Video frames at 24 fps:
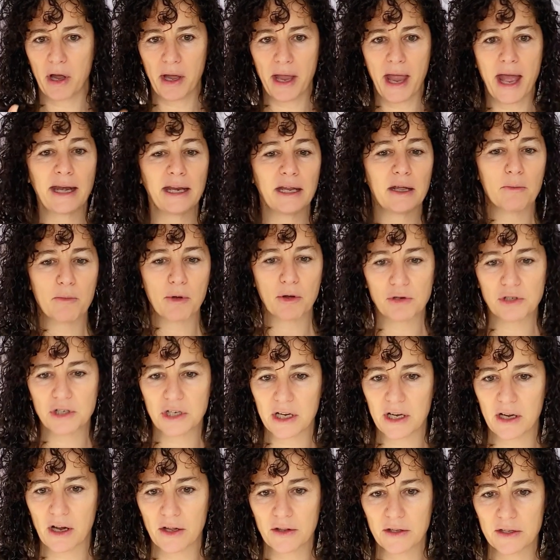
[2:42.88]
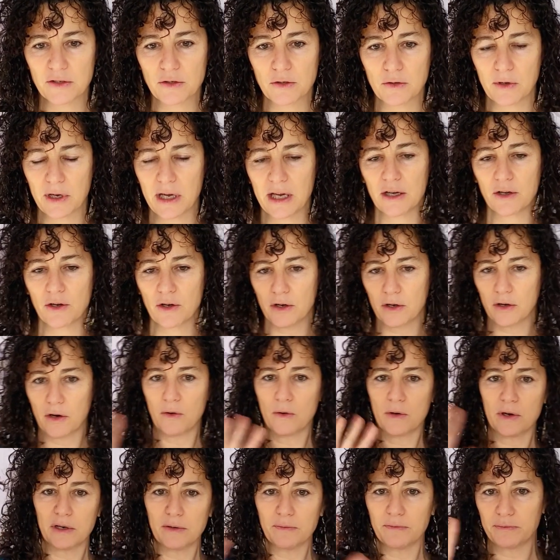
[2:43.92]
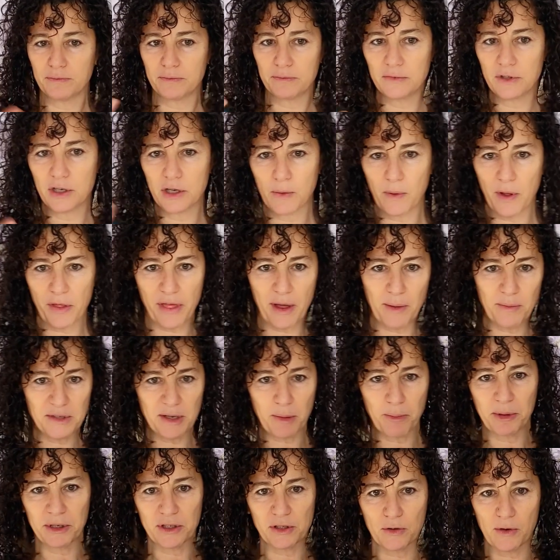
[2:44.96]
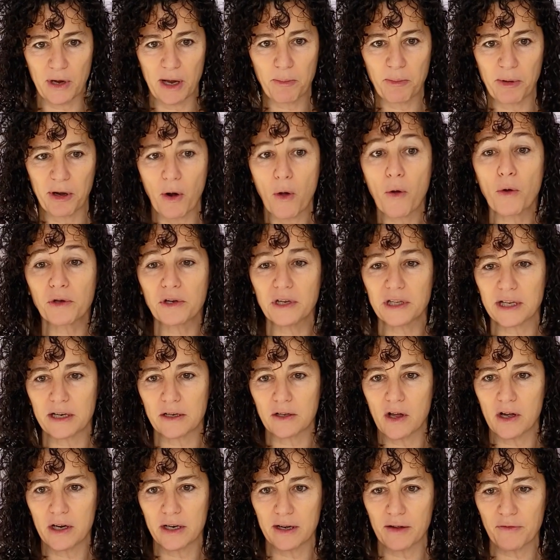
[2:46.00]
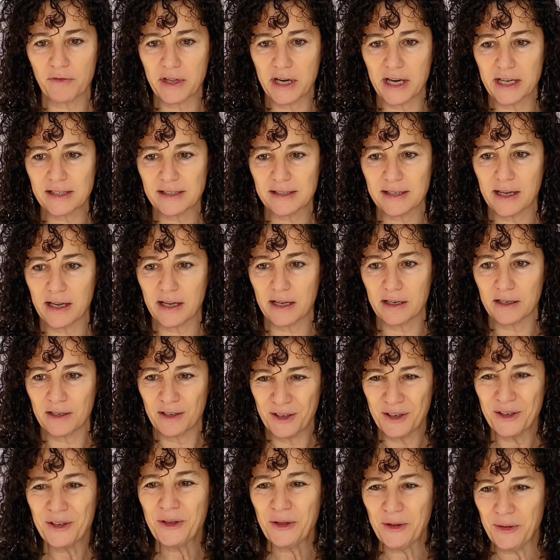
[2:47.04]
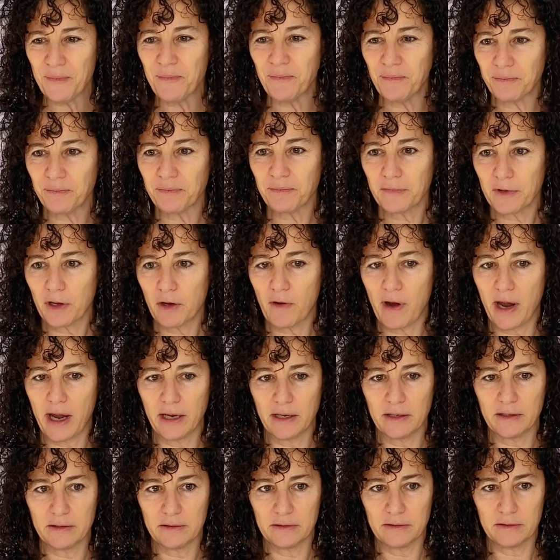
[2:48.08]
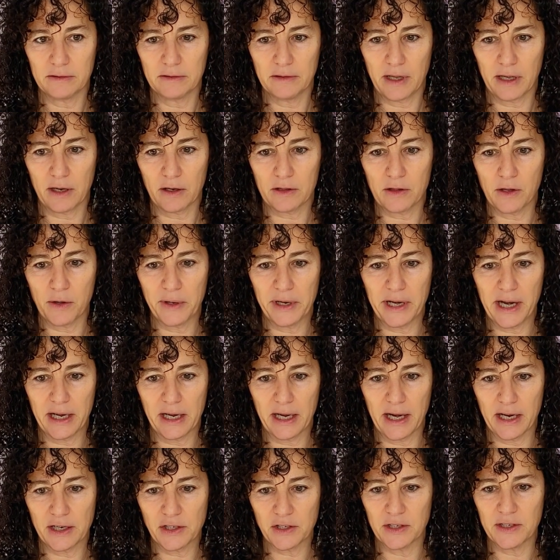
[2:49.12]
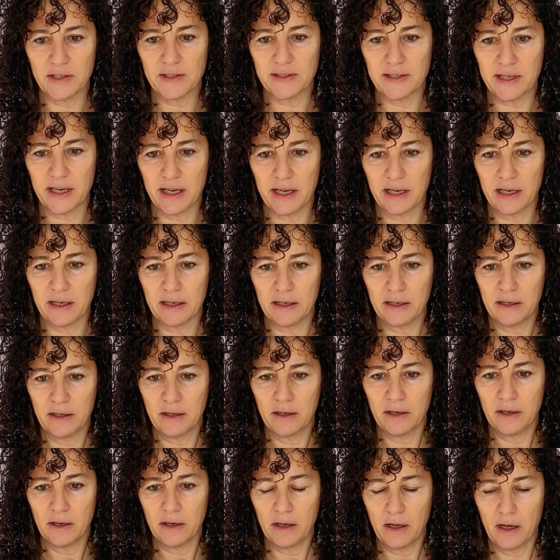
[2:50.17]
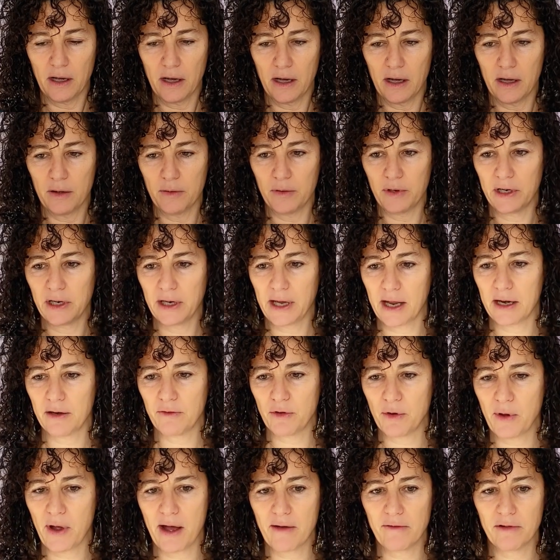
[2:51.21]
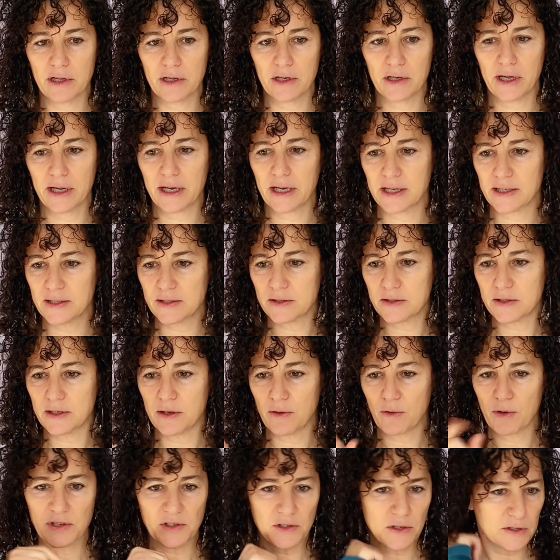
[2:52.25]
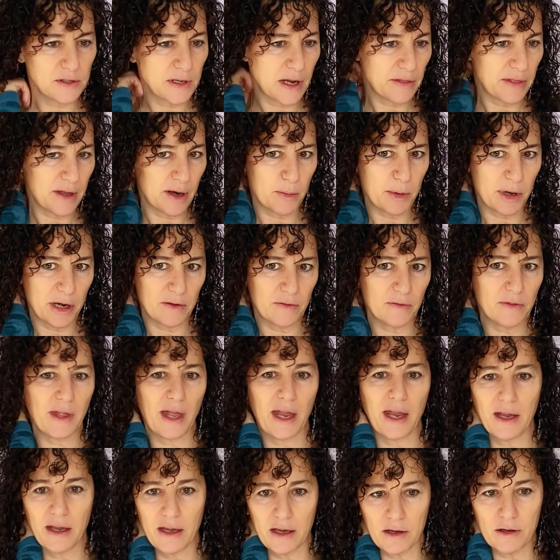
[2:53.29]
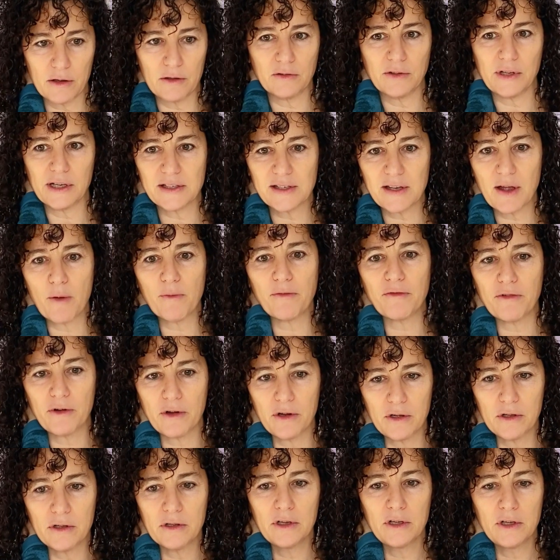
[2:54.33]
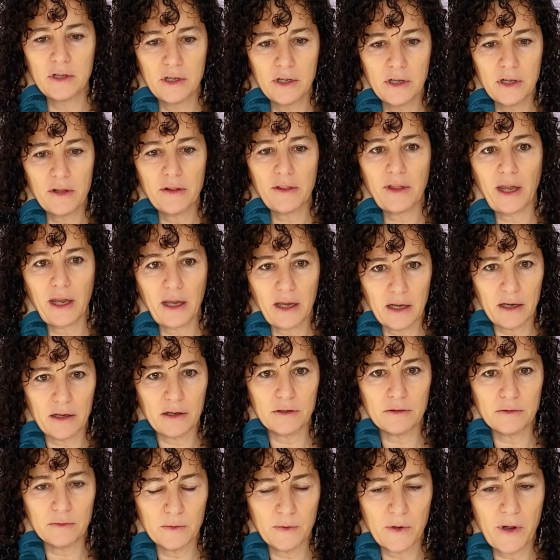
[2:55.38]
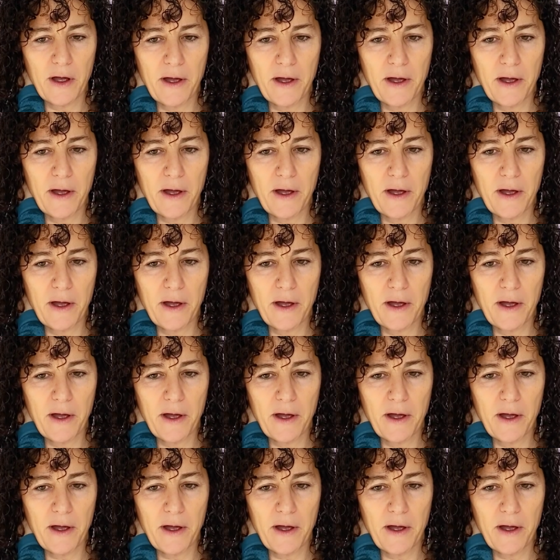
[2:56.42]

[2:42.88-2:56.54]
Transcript: any emoji on the screen, or a thumbs up is great, but hold it there long enough that I see it. Great. That Chloe and I can actually see. And again, if you have a little, I can see Crystal's not there, but thank you. That's helpful. Thank you.